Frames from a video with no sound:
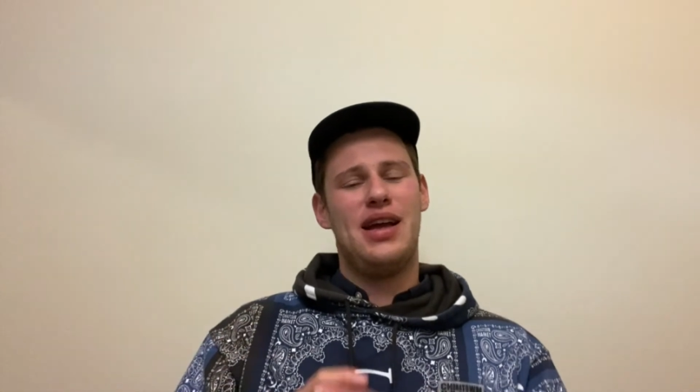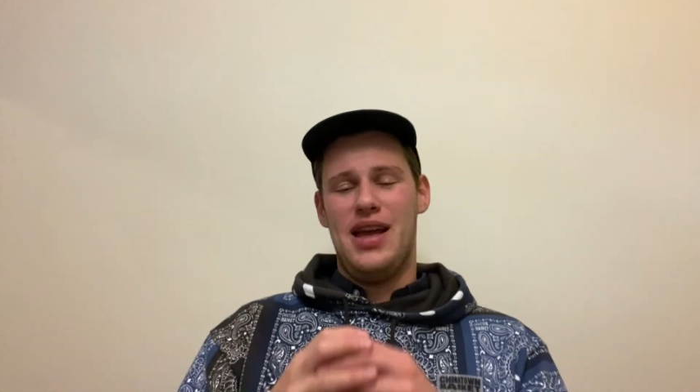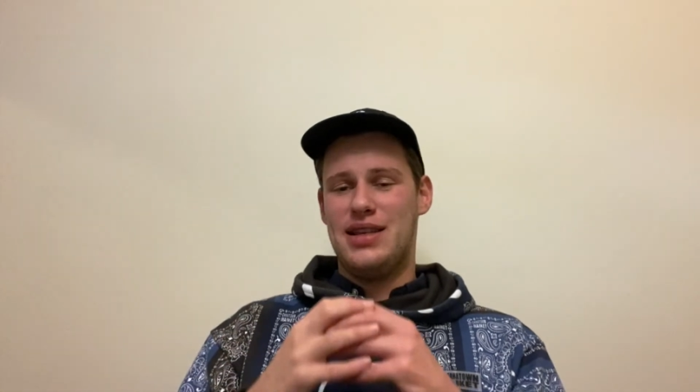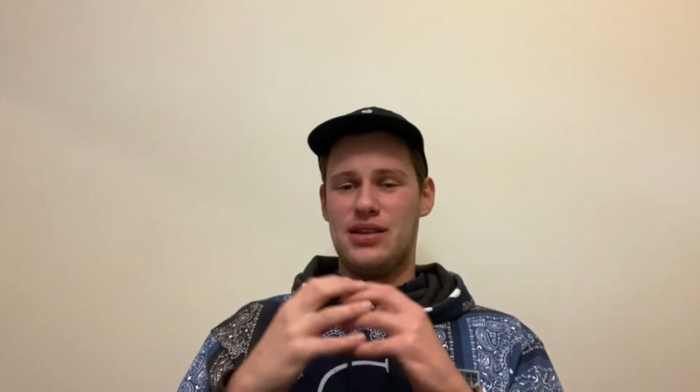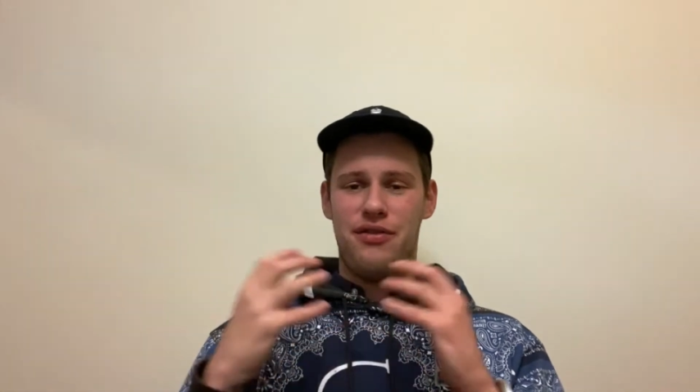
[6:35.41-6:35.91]

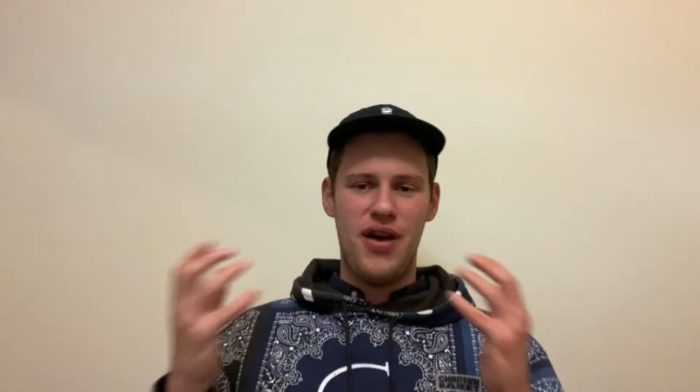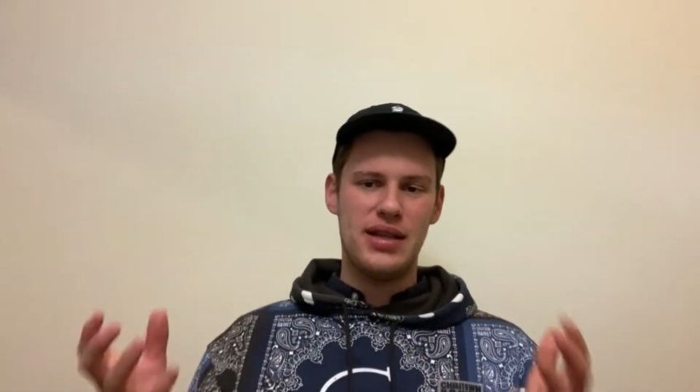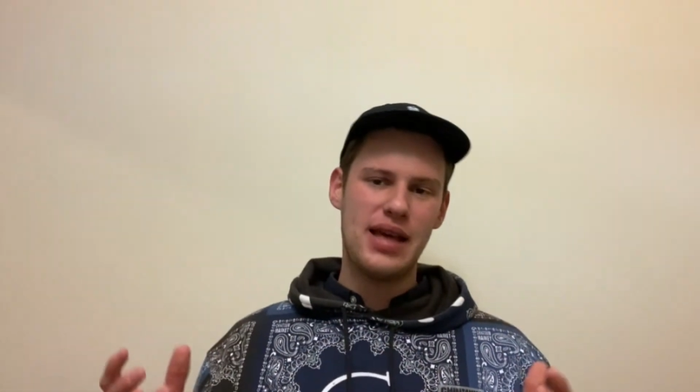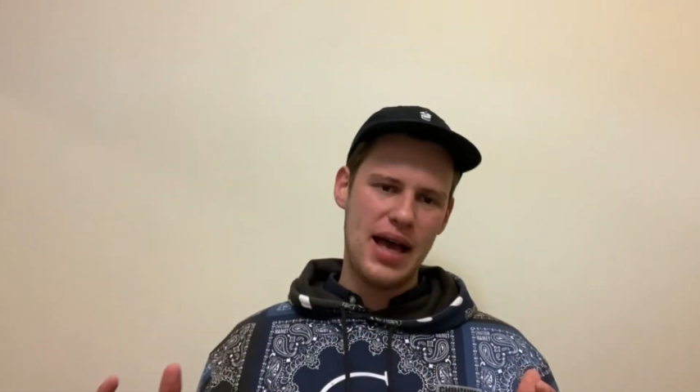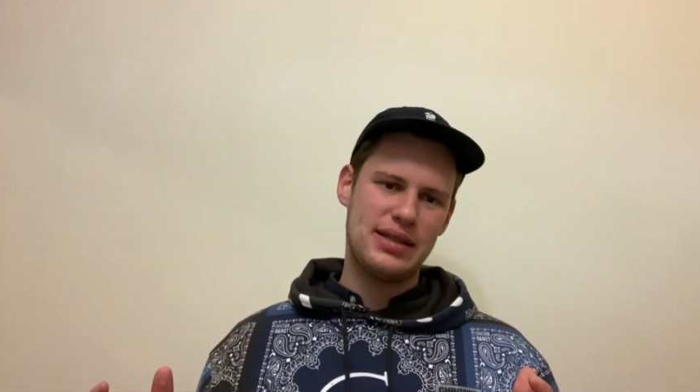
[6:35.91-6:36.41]
It's a
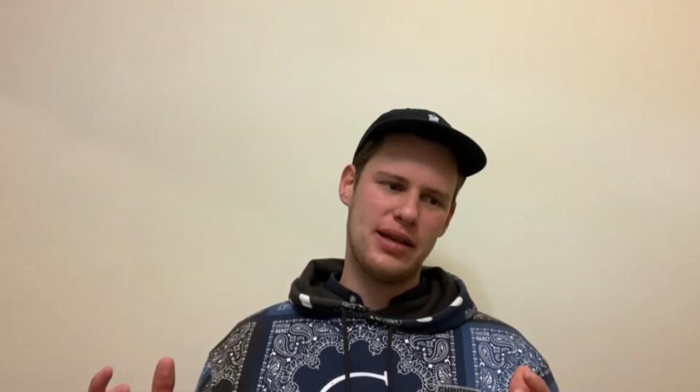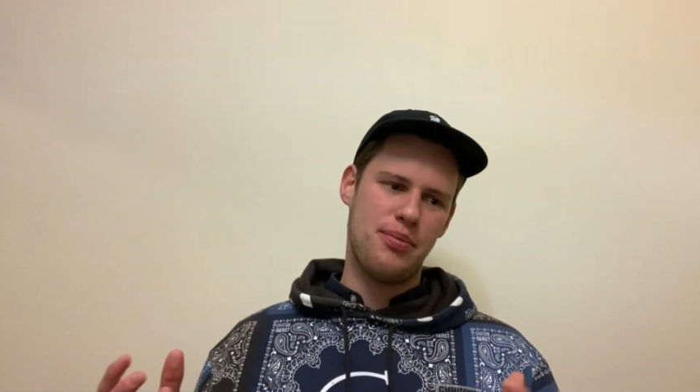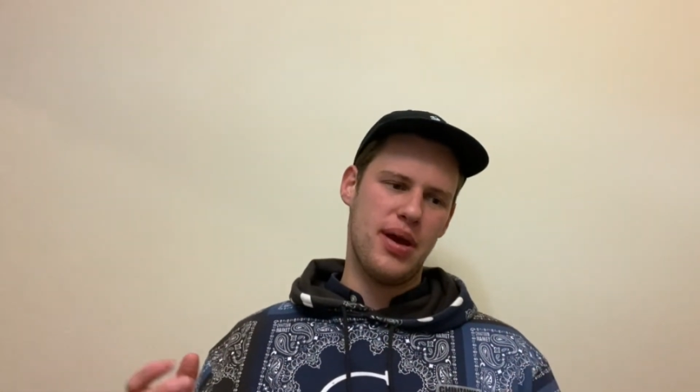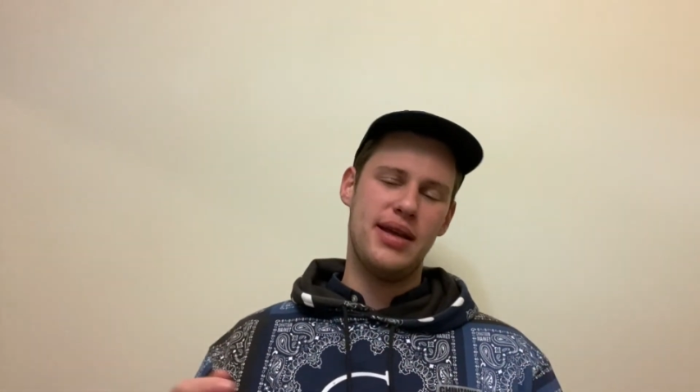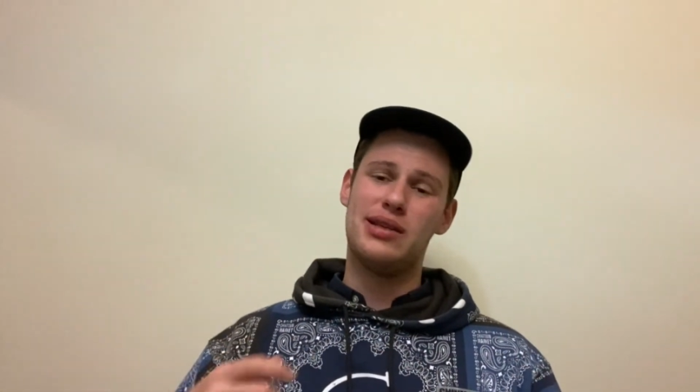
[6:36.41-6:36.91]
fantastic
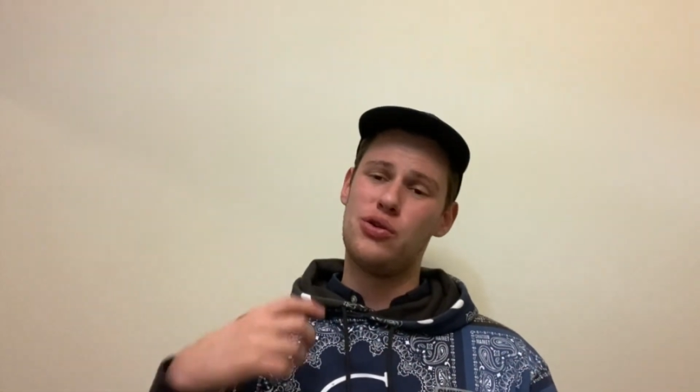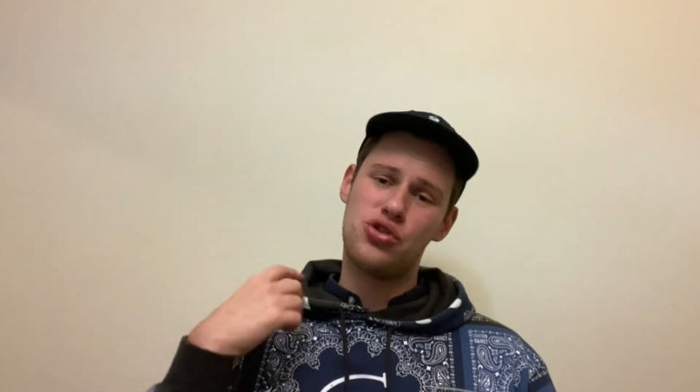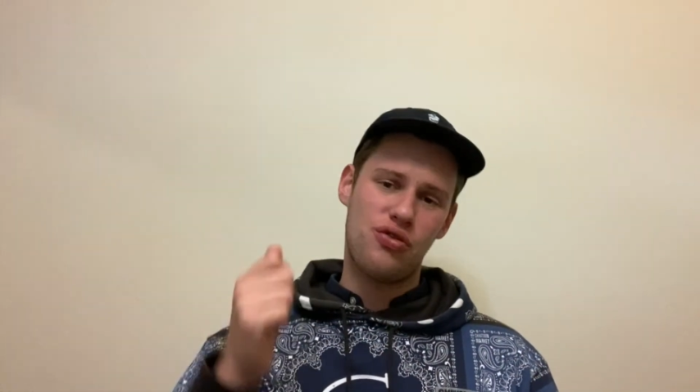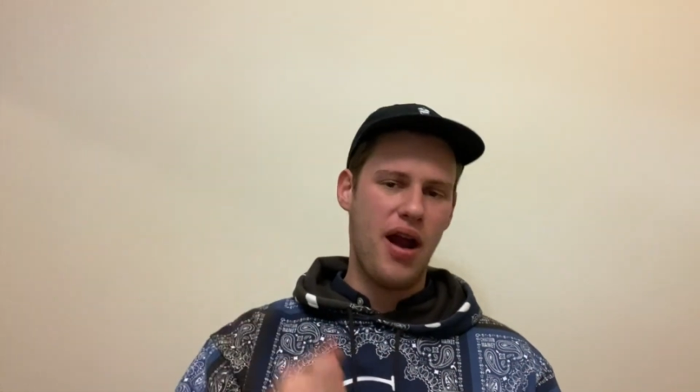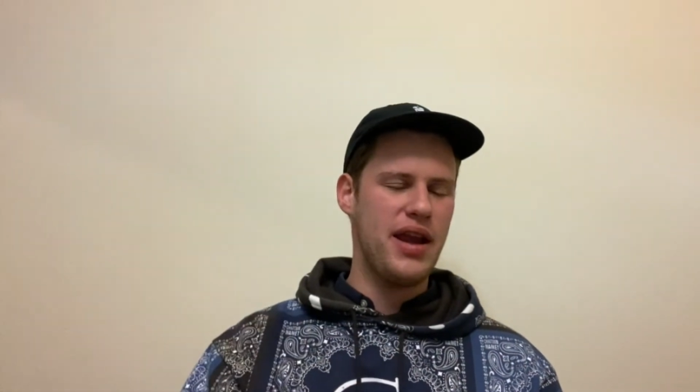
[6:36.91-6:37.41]
piece. It looks
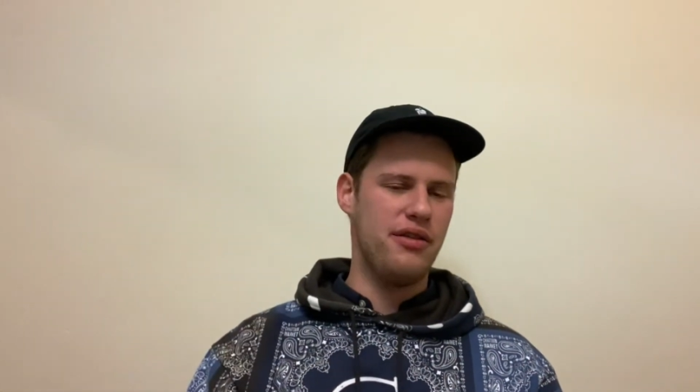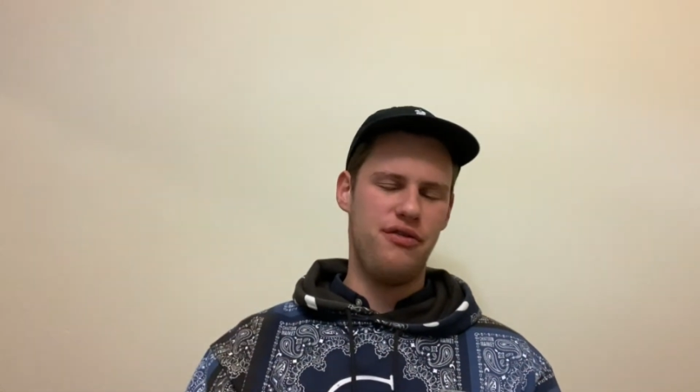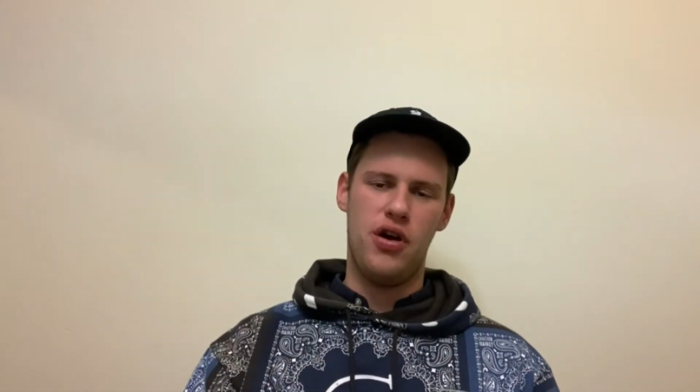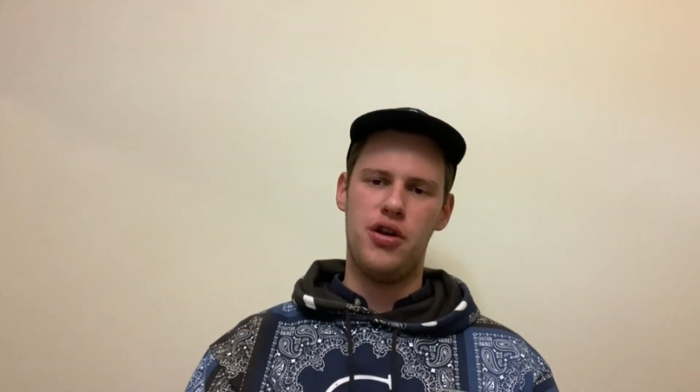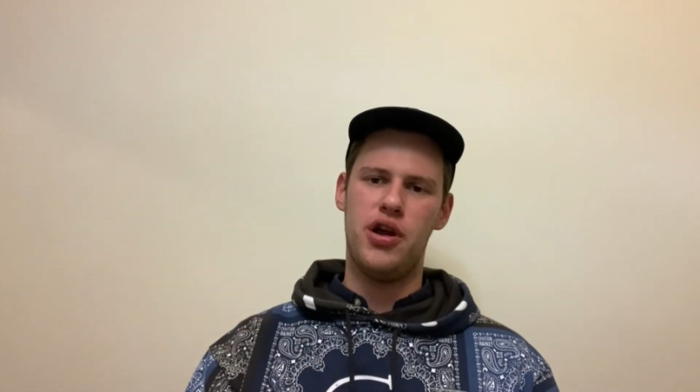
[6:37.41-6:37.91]
great in
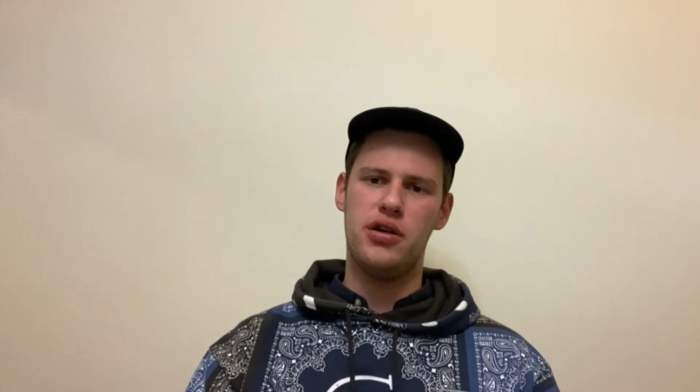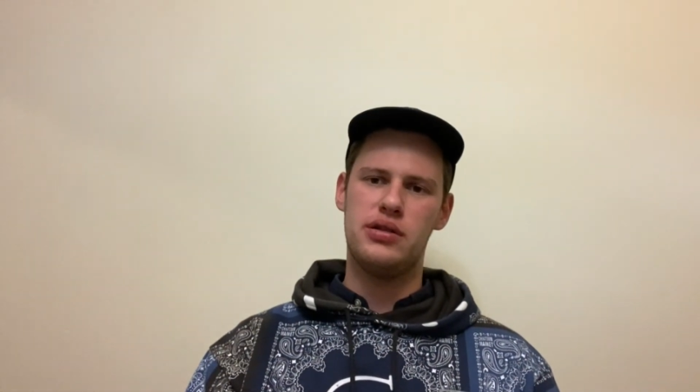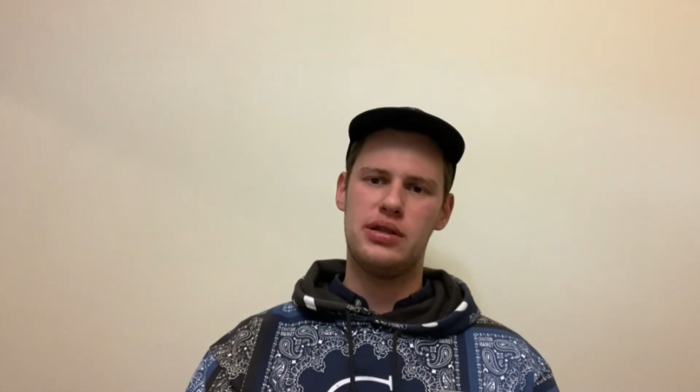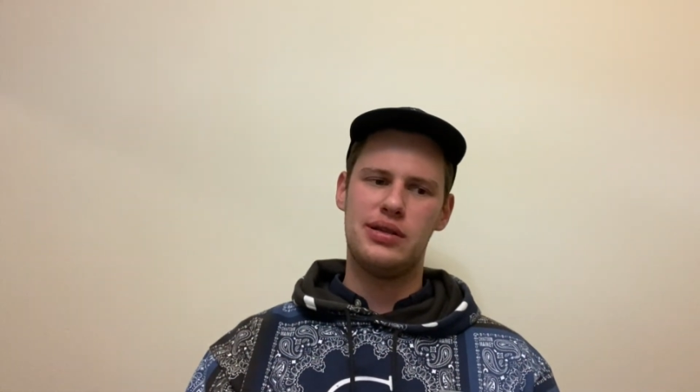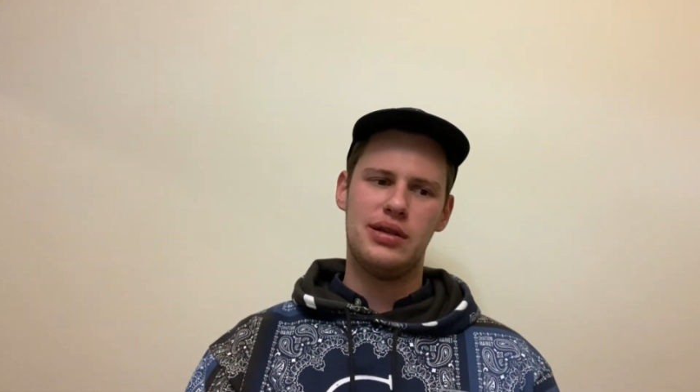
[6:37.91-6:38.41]
photos.